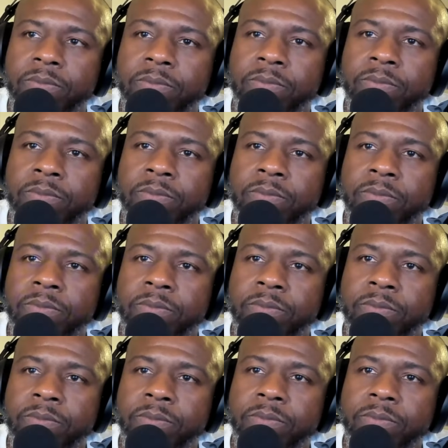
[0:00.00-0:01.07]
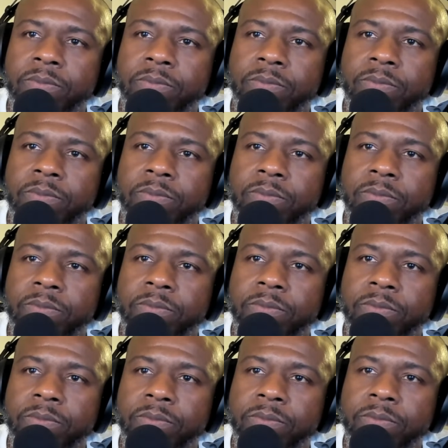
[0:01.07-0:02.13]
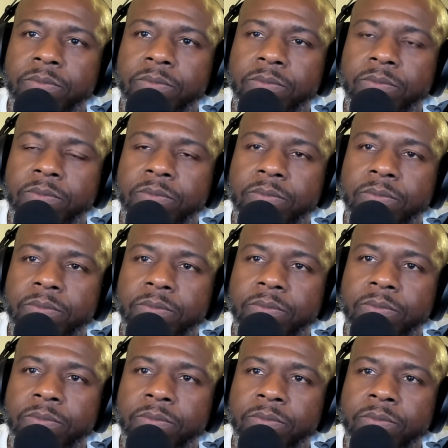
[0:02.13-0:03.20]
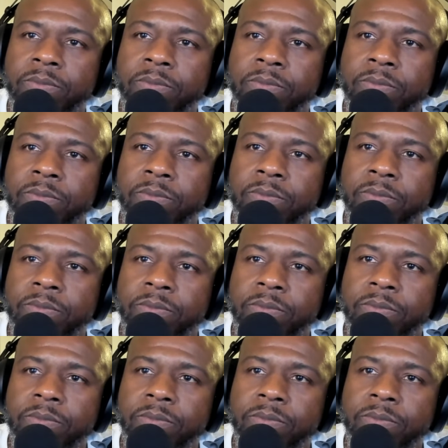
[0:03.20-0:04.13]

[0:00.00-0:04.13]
(silent)